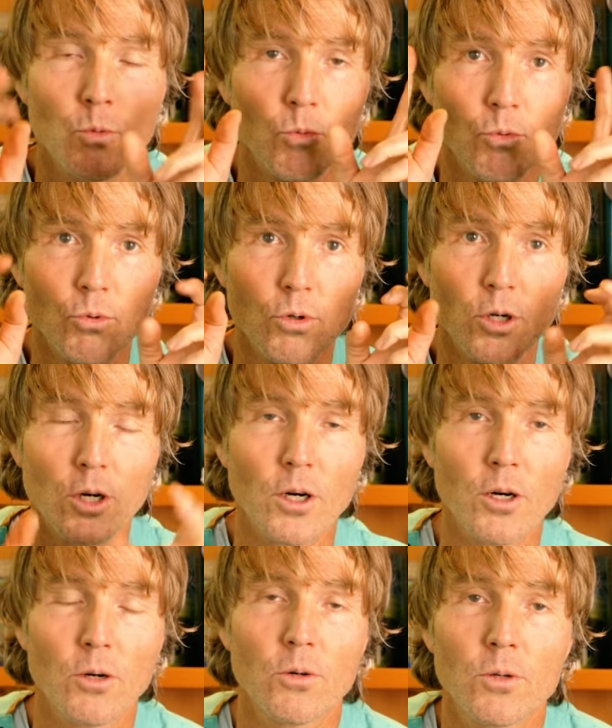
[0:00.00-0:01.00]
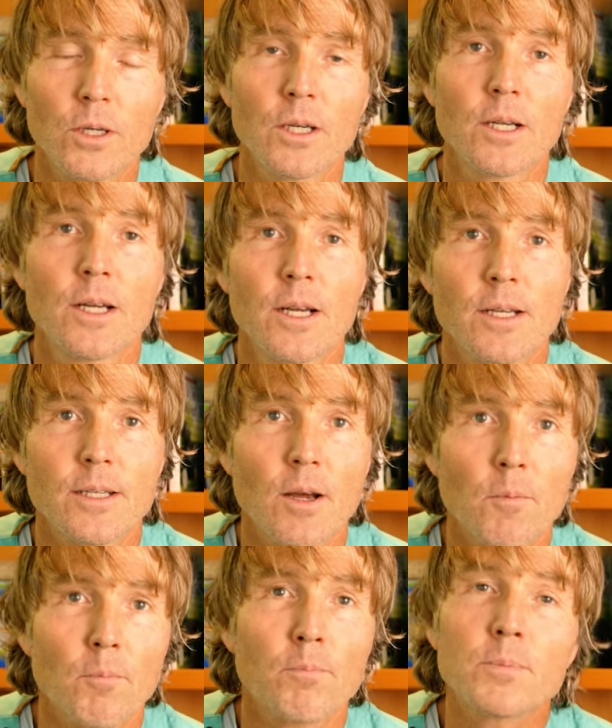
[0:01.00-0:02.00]
Whoa,
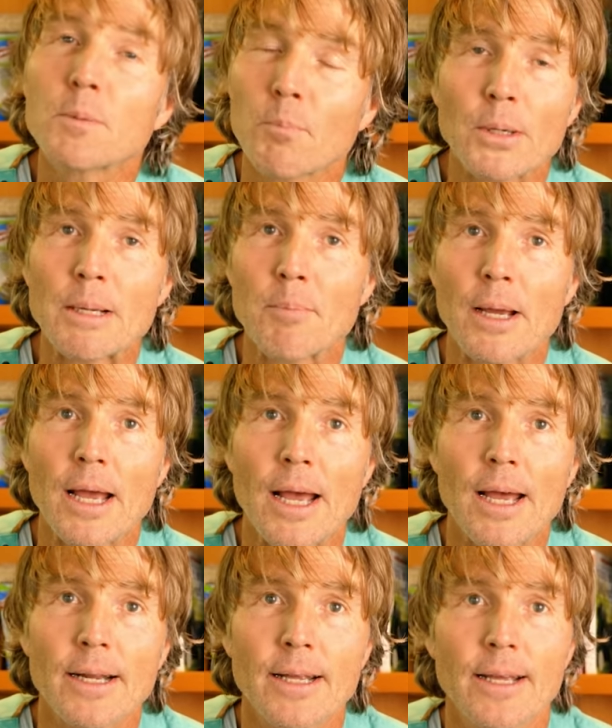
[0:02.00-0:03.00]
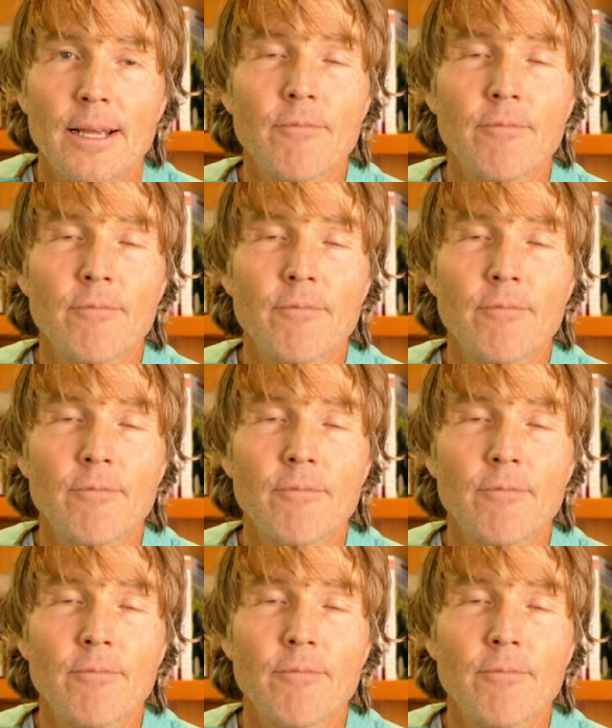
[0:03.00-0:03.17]
sounds pretty bad.